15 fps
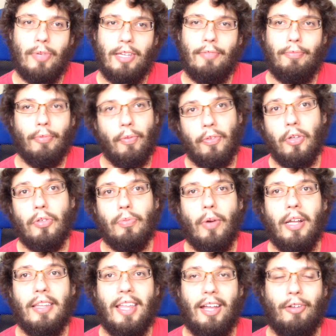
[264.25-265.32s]
We've reviewed
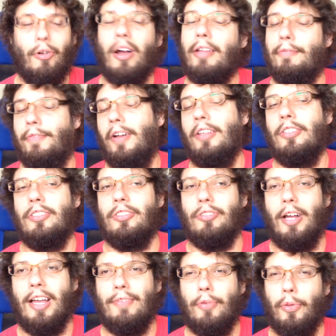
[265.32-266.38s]
one. They're quite fun to
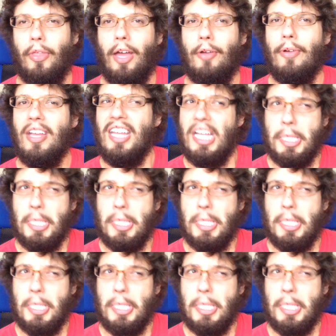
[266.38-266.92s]
drive, although